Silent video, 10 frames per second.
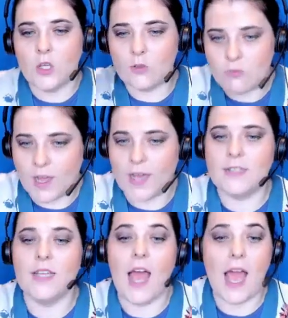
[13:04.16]
you
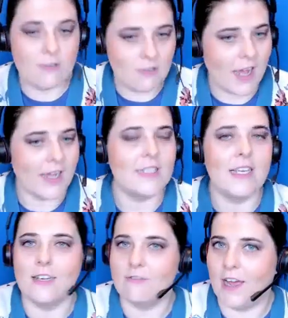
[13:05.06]
write and write
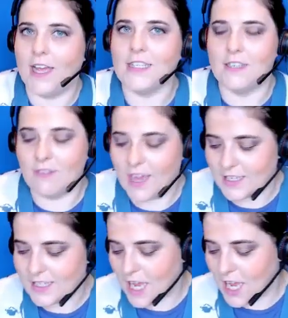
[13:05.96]
and write and write